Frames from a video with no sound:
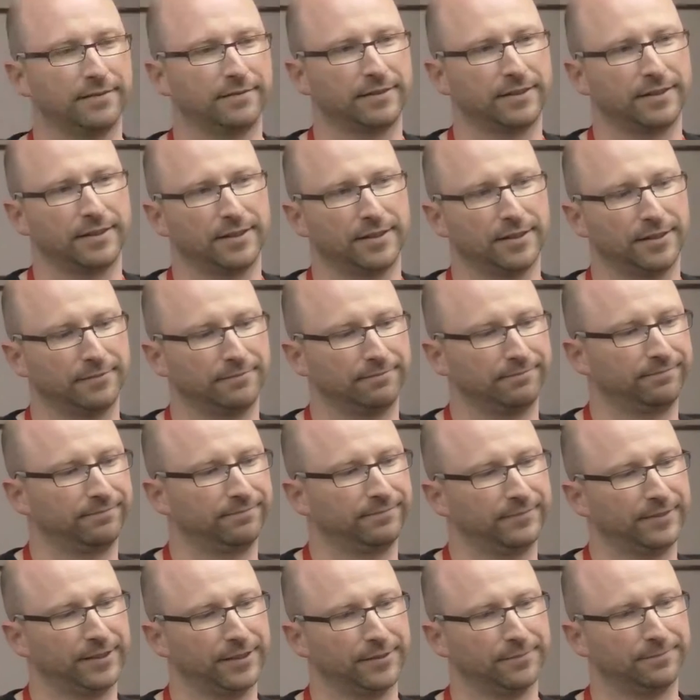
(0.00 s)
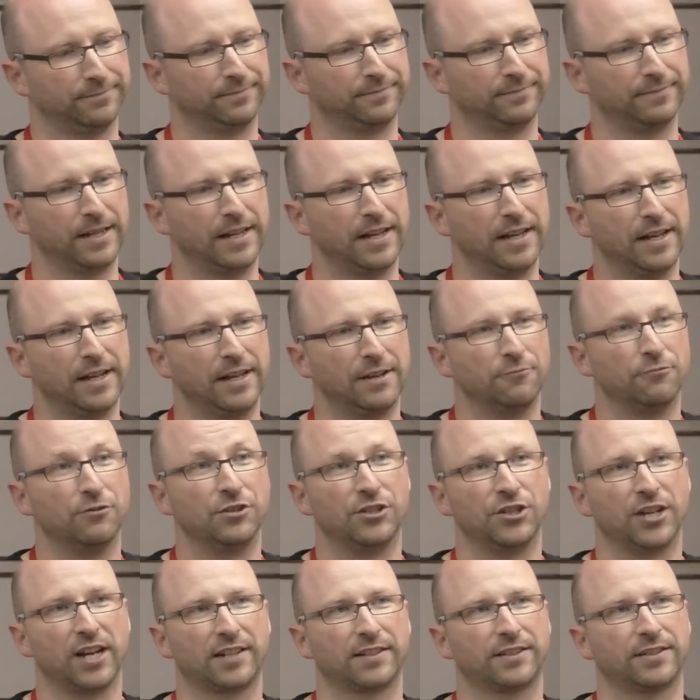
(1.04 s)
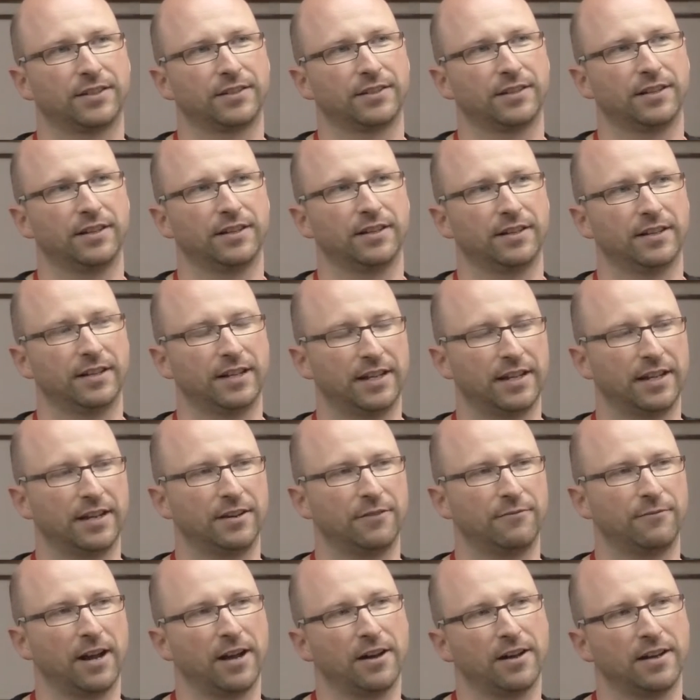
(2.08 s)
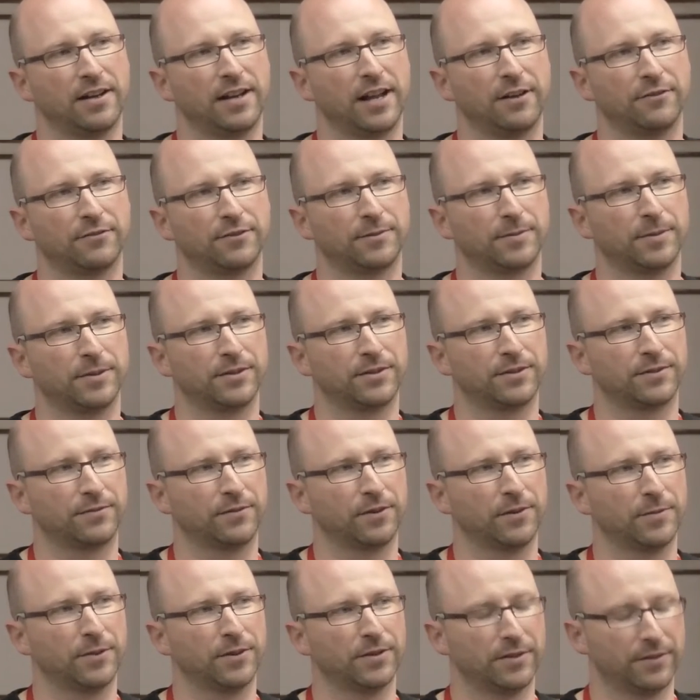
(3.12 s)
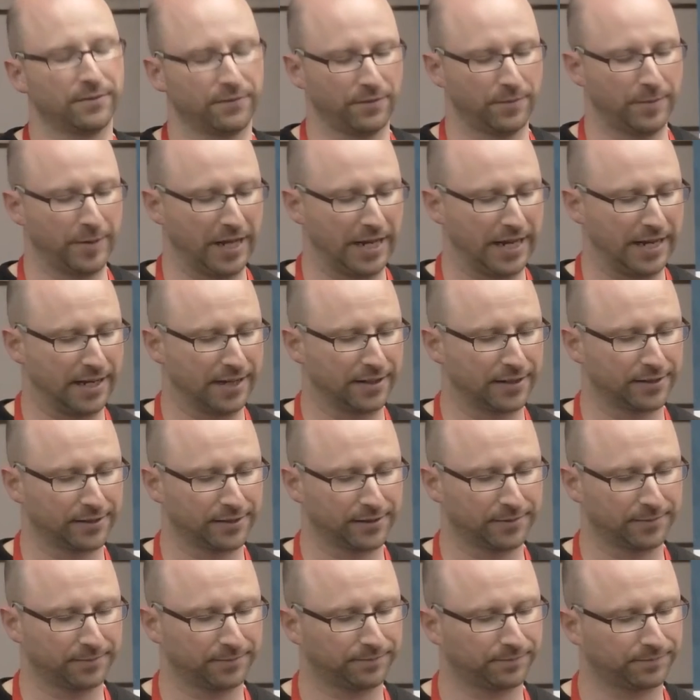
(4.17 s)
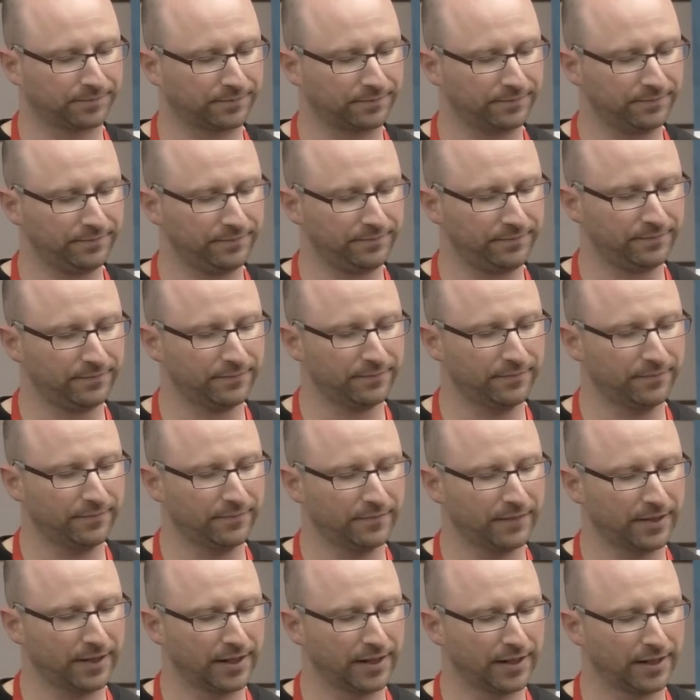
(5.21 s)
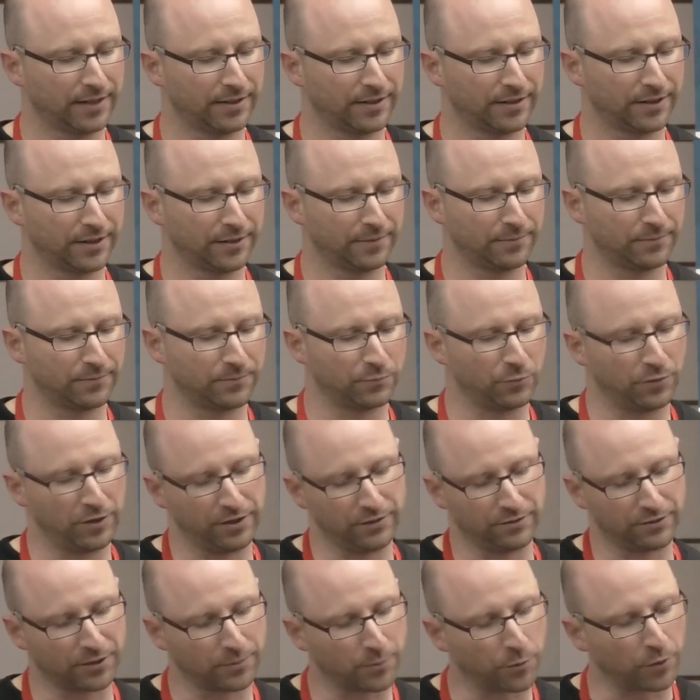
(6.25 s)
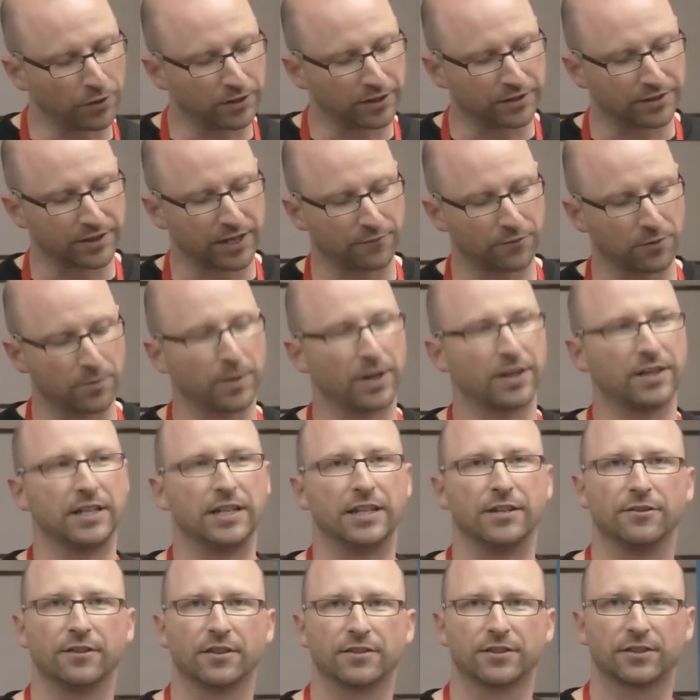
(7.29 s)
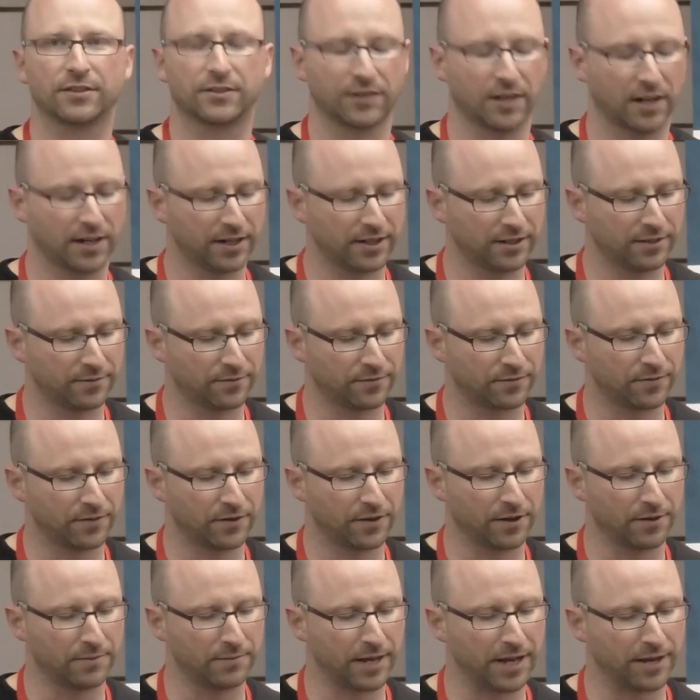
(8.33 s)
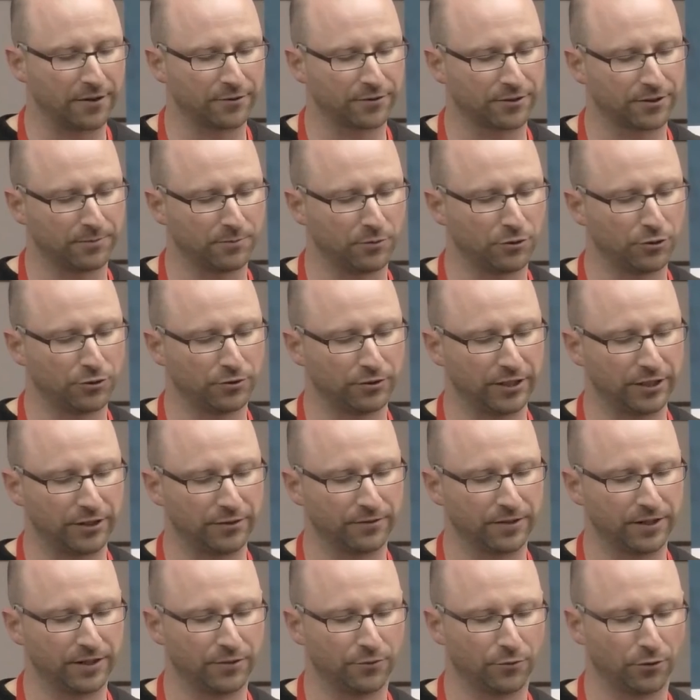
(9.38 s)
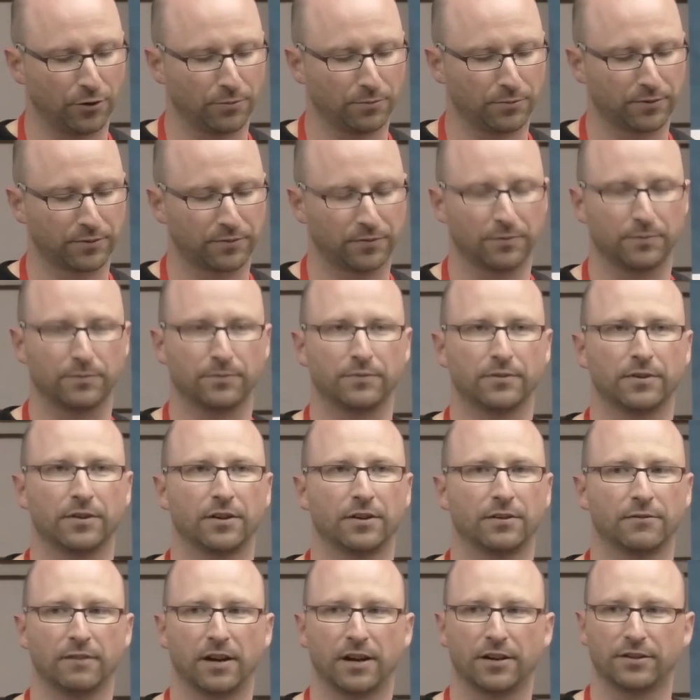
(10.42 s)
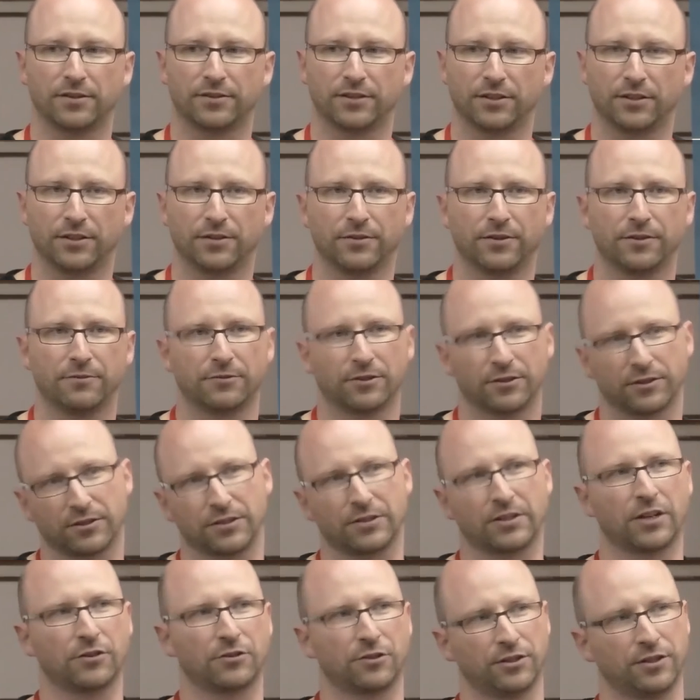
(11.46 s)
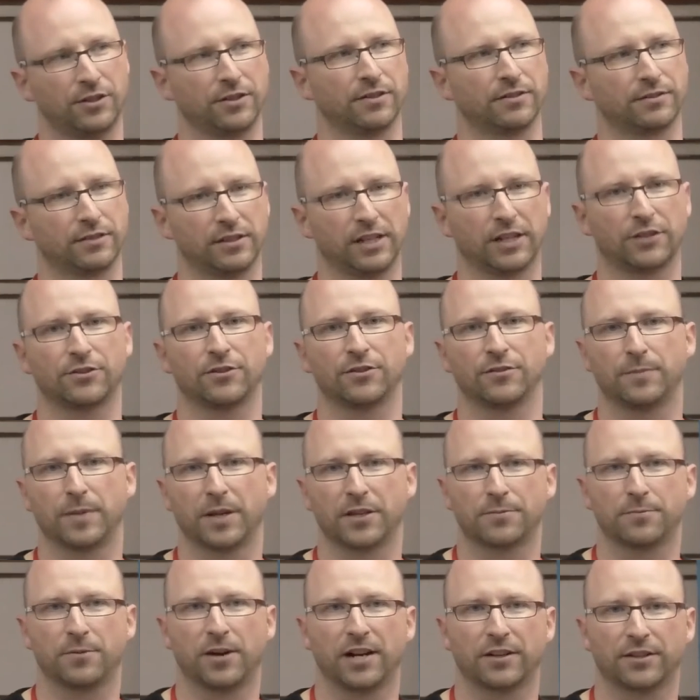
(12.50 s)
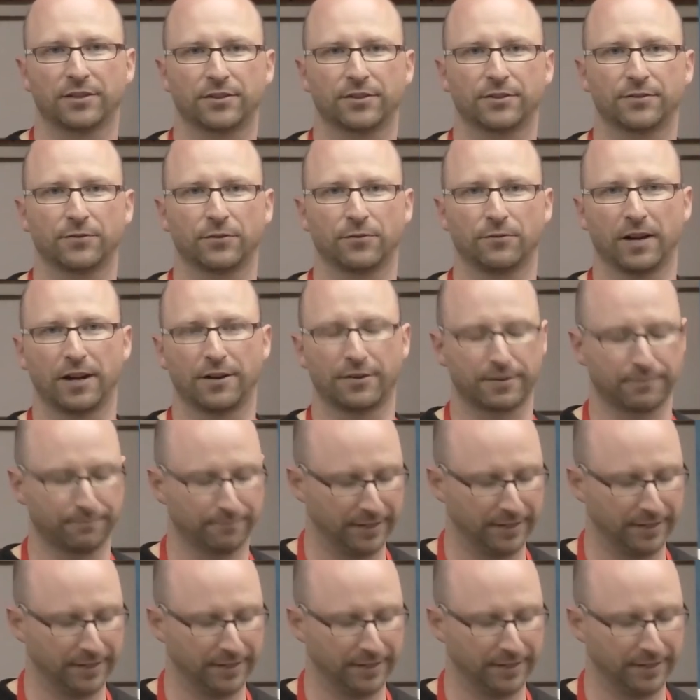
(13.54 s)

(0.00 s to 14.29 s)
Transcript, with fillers: um, you know, reject a, a announcements from, a, from an AS. And um, we support this effort by the Internet Society of uh, MANRS, the mutually agreed norms from uh, routing security, which is essentially a collection of best practices for routing.